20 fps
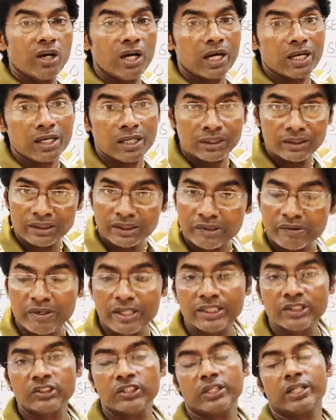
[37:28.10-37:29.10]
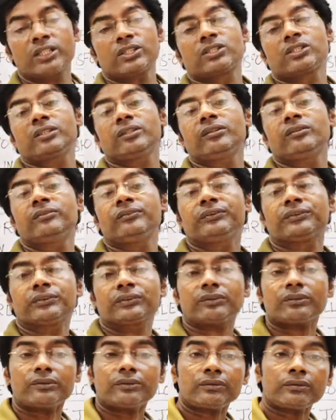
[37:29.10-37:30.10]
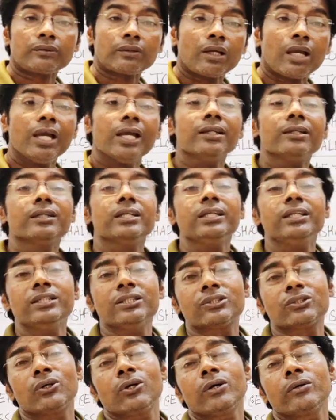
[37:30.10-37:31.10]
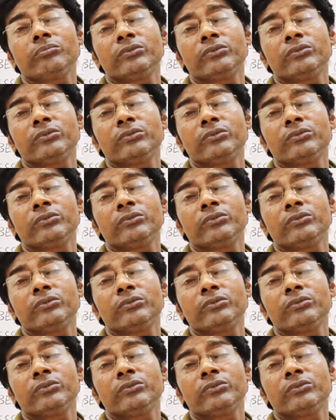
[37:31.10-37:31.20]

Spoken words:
another adjective, and these